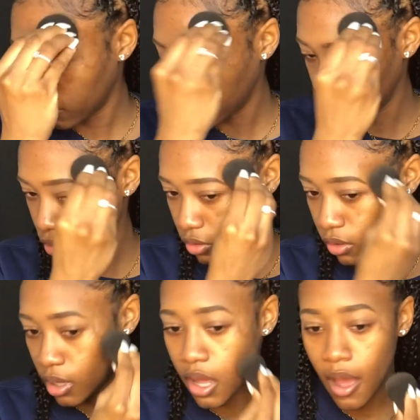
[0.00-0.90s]
you
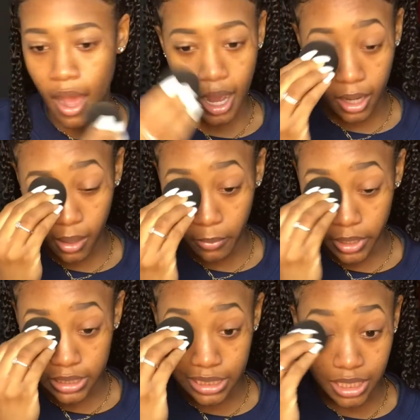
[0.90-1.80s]
know, a lot more
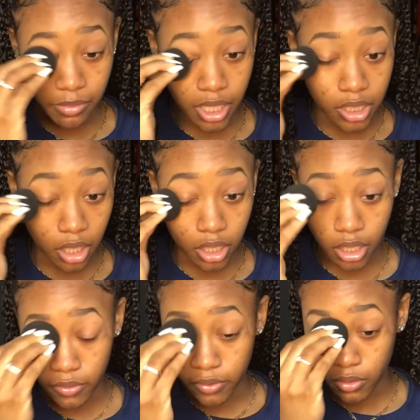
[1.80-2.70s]
seamless under
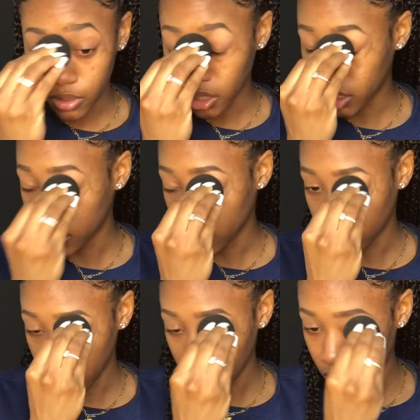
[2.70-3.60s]
the foundation.